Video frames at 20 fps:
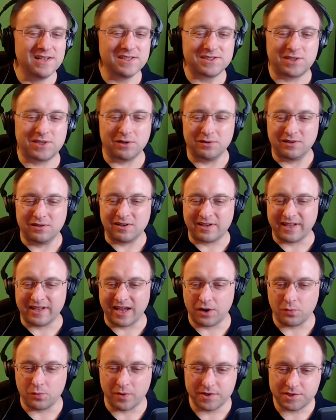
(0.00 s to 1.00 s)
So looking
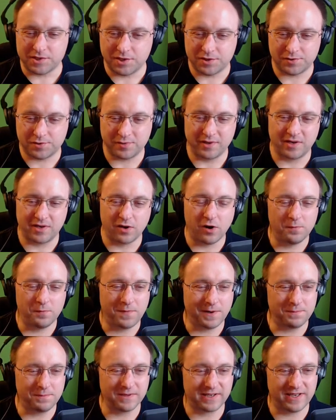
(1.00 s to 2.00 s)
at one two three Go!
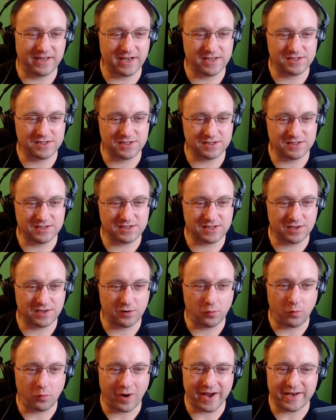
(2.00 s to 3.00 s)
Publications, you
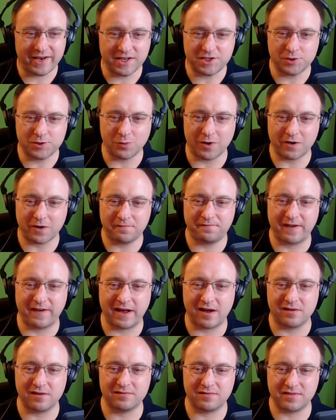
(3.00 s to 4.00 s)
know, why did you want to
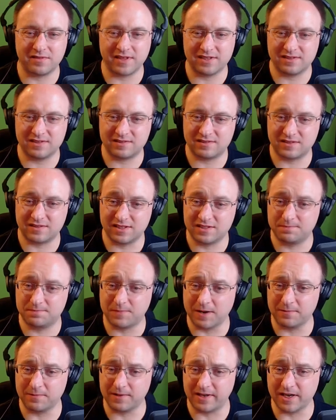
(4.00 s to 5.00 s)
found this this
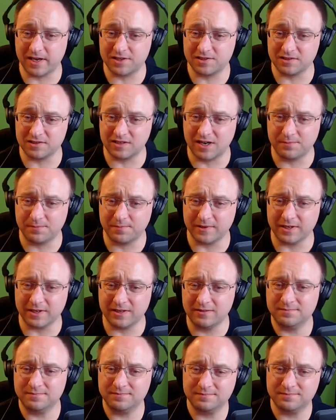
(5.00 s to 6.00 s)
publication company?